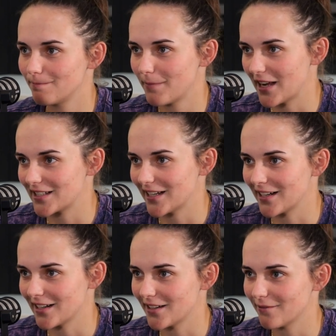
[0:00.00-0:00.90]
back to
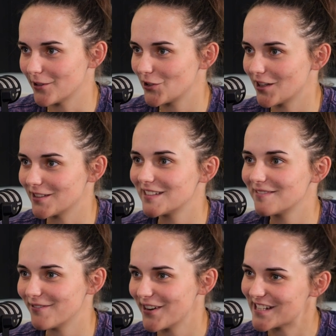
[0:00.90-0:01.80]
England, which I was
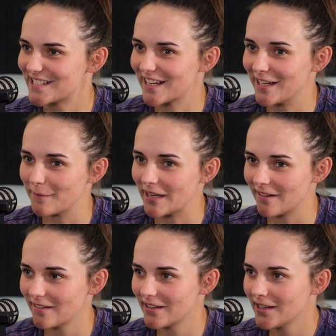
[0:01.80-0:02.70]
very sad
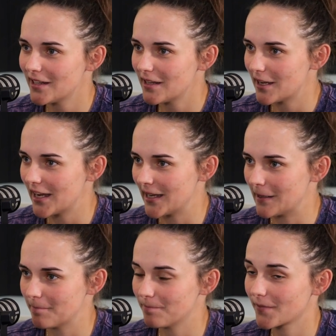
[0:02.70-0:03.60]
about.
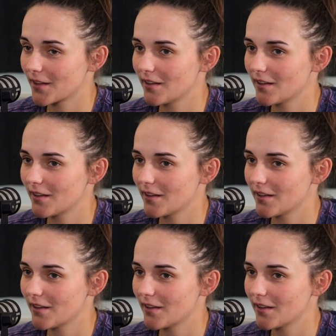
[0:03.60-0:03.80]
And